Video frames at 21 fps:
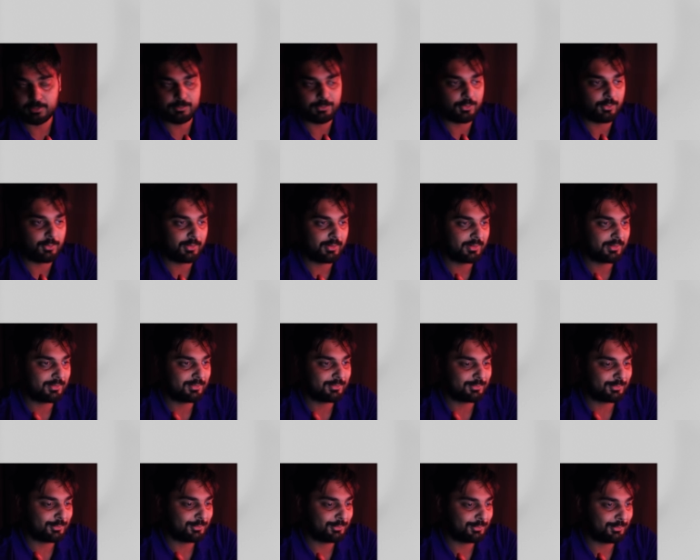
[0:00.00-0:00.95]
community
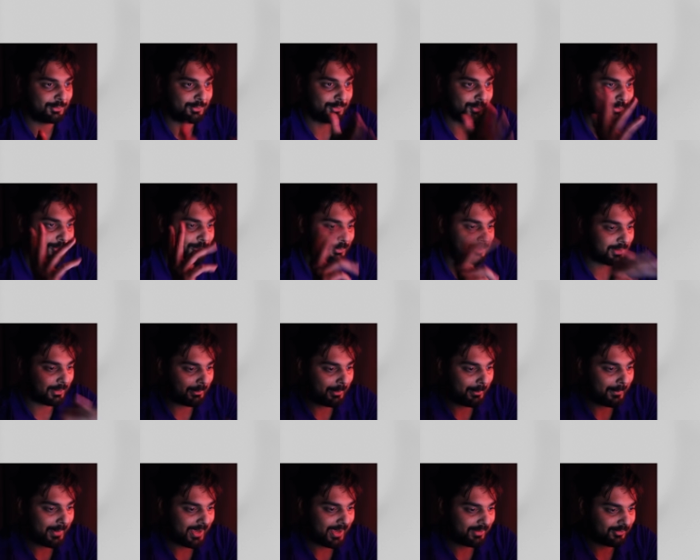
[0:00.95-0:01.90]
considers you good, you become
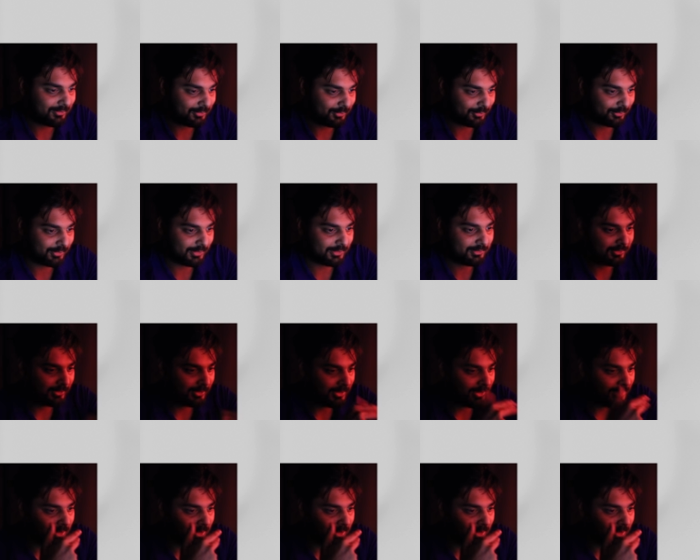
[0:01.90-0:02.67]
a master. So let's,